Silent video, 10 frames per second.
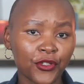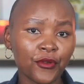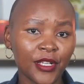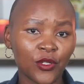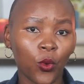
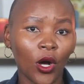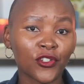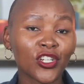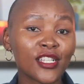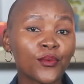Zuma's
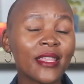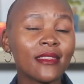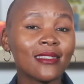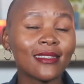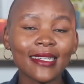watch is when
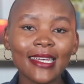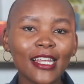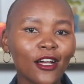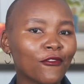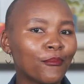the
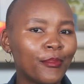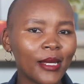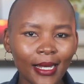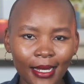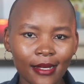stealing of
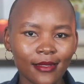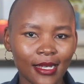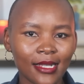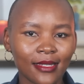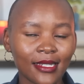billions
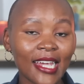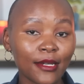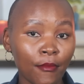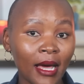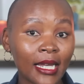in state
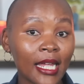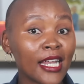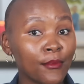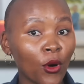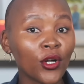money
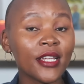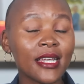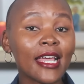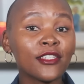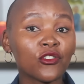in modern
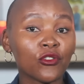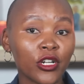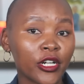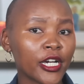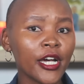history
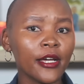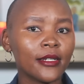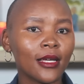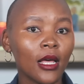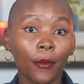
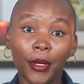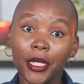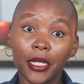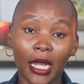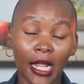occurred. But
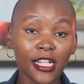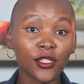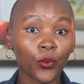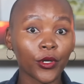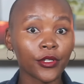in
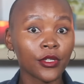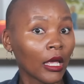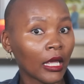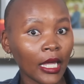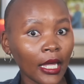his words,
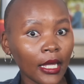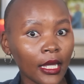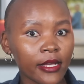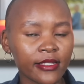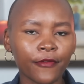he
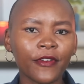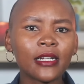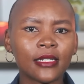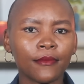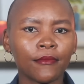is a
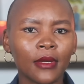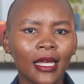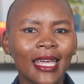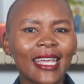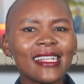victim.
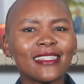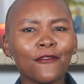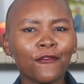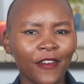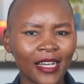He's a
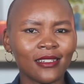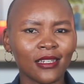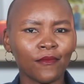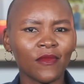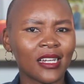
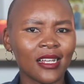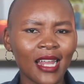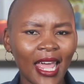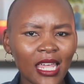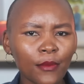victim that
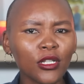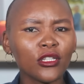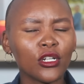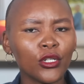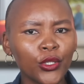enabled
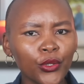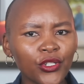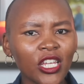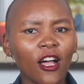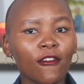the
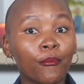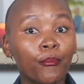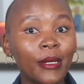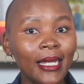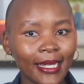looting
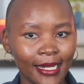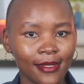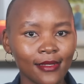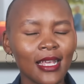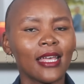of
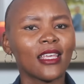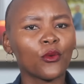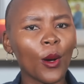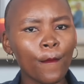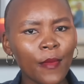billions that
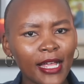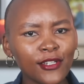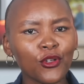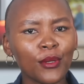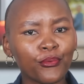were
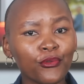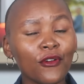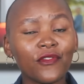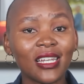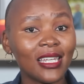meant to
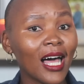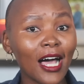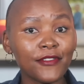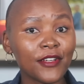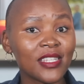improve the
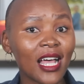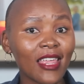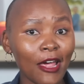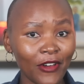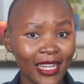lives of South
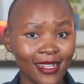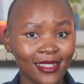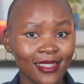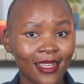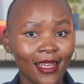
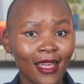Africans.